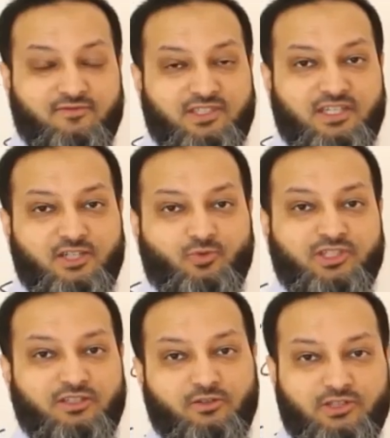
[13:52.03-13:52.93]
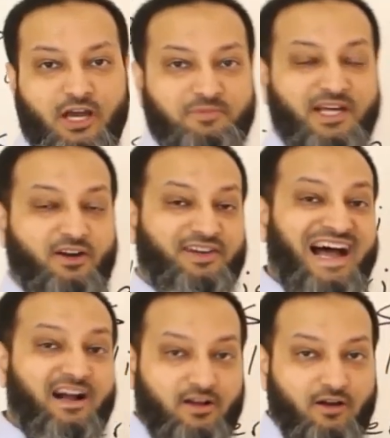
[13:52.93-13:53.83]
disease with serotypes that are
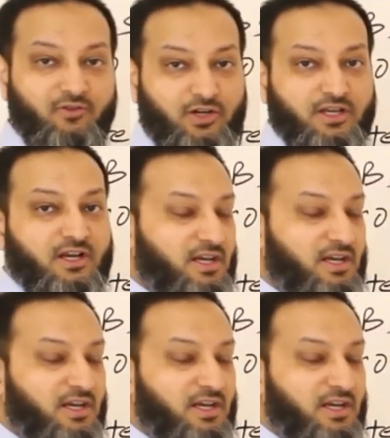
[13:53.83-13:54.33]
not covered